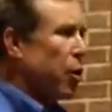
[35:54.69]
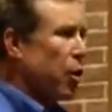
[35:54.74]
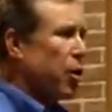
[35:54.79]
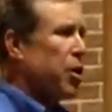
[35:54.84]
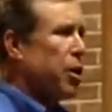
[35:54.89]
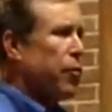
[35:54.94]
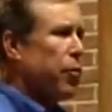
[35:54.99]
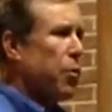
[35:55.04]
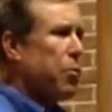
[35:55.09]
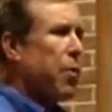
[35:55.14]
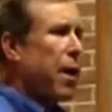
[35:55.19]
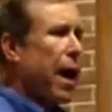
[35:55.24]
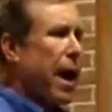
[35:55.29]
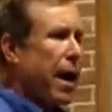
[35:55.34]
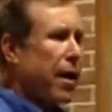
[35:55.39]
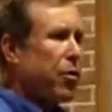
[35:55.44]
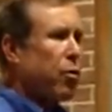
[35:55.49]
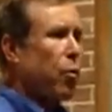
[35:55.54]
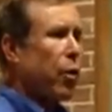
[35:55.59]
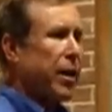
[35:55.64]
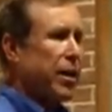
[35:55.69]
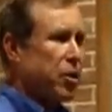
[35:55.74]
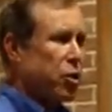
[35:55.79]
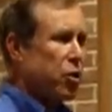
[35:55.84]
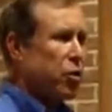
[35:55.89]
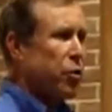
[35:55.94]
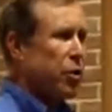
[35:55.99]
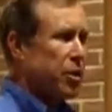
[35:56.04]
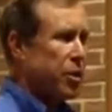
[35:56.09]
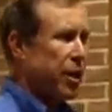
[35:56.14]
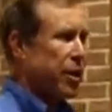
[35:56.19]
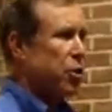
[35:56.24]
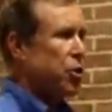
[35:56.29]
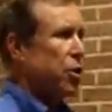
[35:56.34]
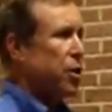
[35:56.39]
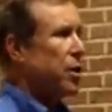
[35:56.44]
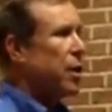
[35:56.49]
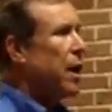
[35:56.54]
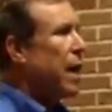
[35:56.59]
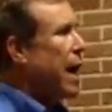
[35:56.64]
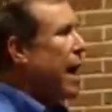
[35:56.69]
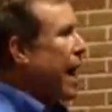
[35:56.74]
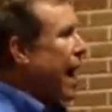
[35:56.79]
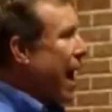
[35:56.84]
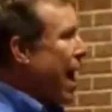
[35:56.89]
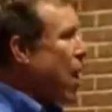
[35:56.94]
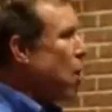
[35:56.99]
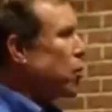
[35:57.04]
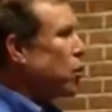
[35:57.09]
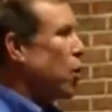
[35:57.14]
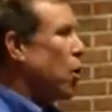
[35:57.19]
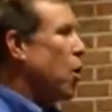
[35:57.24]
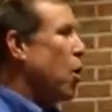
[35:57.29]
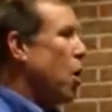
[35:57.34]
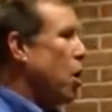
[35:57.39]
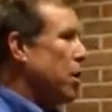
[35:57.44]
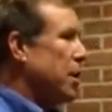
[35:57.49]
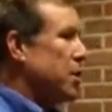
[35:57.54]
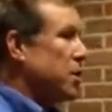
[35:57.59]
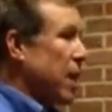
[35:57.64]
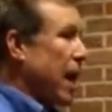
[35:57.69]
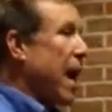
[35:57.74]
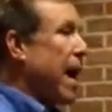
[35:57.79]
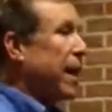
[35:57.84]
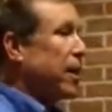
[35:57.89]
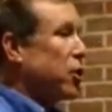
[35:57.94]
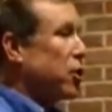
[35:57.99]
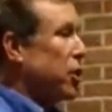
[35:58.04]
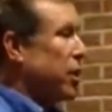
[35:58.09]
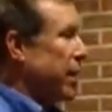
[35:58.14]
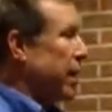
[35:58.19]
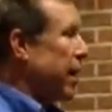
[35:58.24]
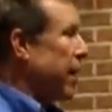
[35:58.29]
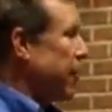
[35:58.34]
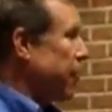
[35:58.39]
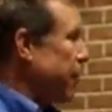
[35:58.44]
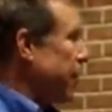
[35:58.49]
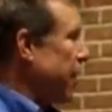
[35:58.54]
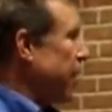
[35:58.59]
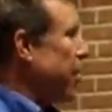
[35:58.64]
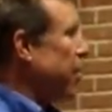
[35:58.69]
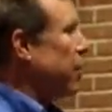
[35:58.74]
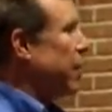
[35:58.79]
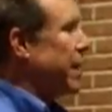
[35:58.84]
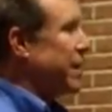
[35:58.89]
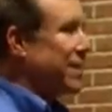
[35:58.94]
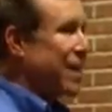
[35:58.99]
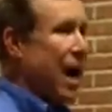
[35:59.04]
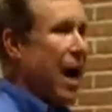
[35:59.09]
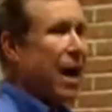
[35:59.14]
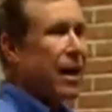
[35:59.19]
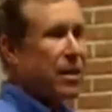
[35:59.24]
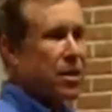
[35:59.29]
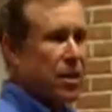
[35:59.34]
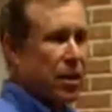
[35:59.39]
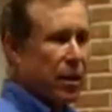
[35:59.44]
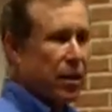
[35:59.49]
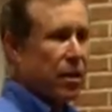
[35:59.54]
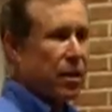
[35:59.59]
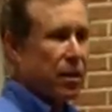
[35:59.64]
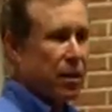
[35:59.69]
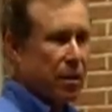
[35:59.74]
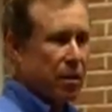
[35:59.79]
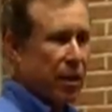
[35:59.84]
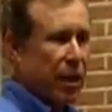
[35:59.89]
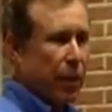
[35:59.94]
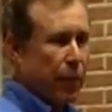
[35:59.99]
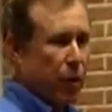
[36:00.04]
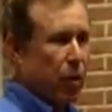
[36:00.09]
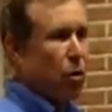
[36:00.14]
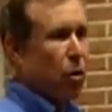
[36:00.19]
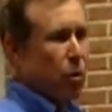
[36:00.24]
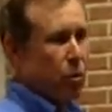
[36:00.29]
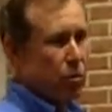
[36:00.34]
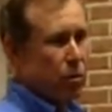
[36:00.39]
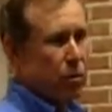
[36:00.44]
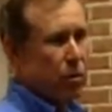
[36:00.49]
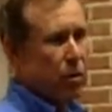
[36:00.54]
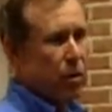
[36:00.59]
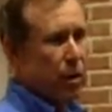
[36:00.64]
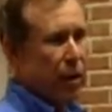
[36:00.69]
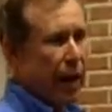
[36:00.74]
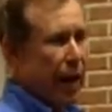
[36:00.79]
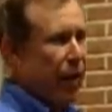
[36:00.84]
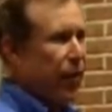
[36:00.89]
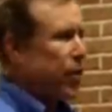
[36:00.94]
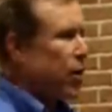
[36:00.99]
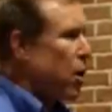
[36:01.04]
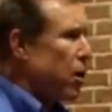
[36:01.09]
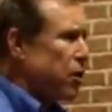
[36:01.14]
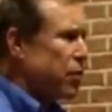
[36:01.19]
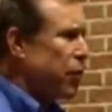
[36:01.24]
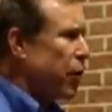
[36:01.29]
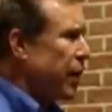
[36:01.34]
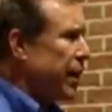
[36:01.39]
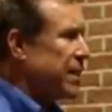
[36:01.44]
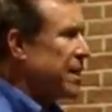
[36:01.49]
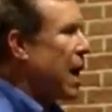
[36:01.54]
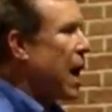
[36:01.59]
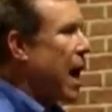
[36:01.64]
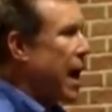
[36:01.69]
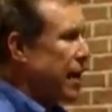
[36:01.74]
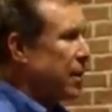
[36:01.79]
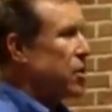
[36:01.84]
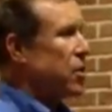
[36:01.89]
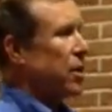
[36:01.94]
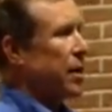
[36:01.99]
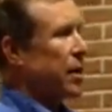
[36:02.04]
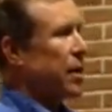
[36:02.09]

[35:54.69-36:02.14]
different pathways to addiction. Alcohol is actually a very toxic chemical. Ethanol is very toxic.